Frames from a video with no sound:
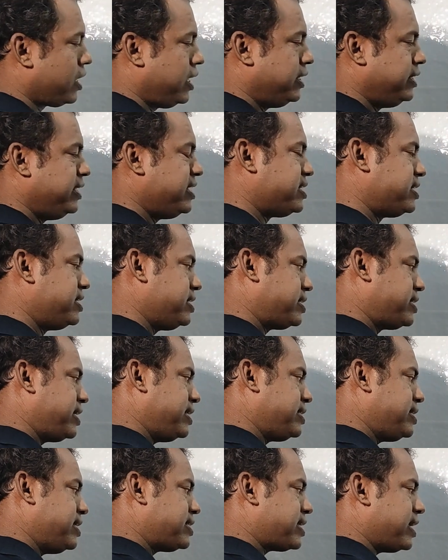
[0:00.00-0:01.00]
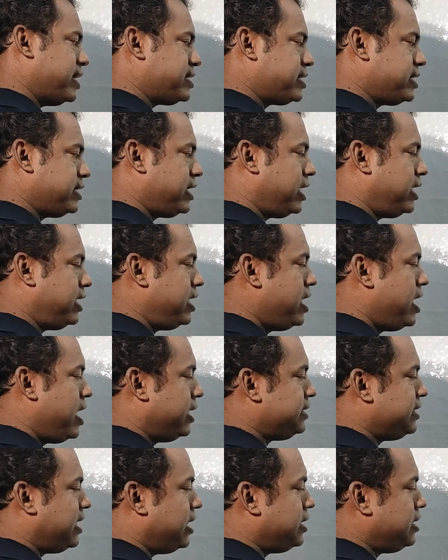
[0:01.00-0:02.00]
this distance is considered
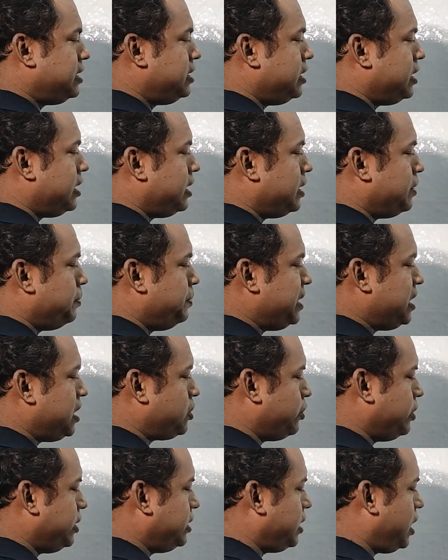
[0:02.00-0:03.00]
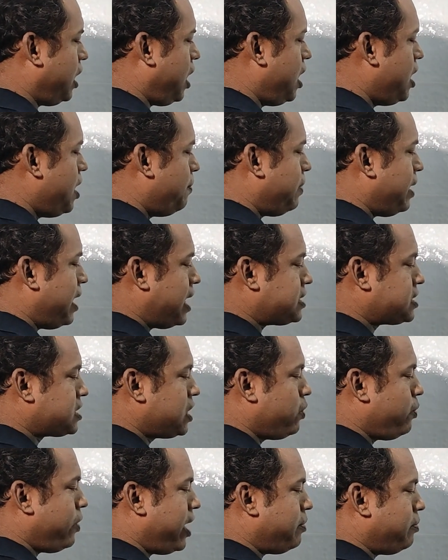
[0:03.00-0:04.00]
that between the plus
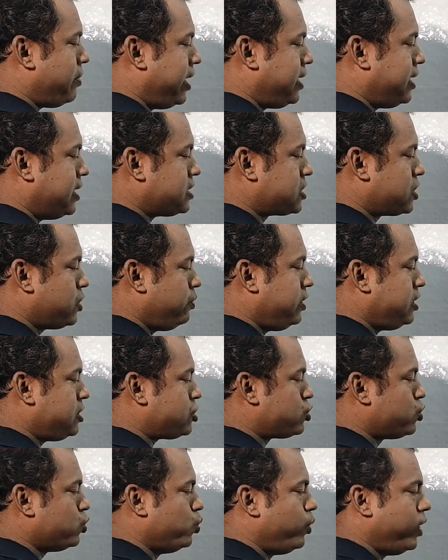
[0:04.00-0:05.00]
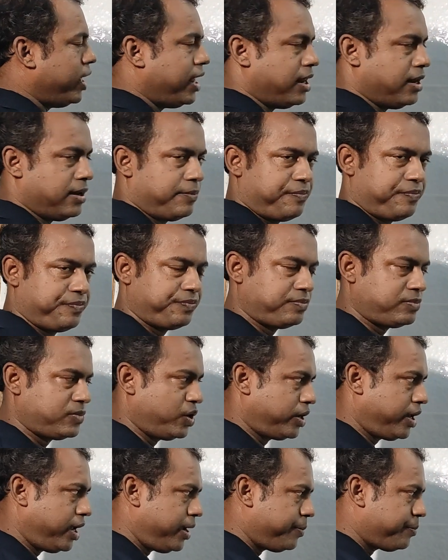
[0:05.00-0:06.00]
Q and minus Q is 2L,
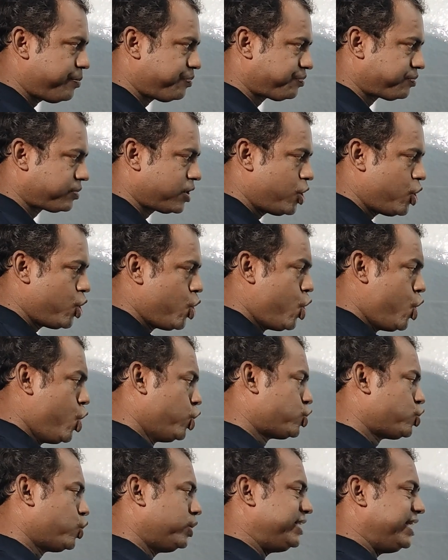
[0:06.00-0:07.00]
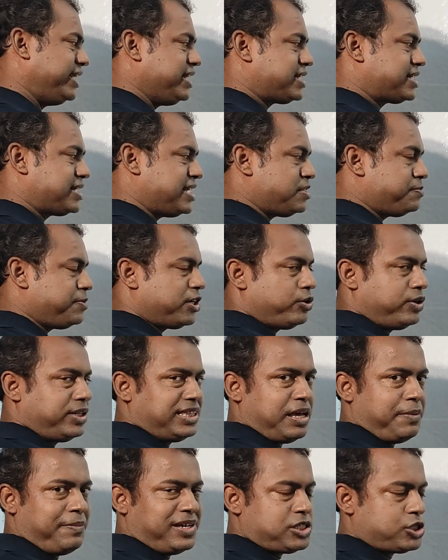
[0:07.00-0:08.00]
okay. So the distance
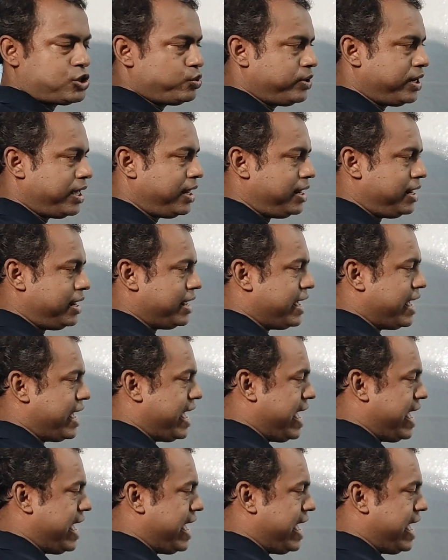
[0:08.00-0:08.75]
between them is 2L.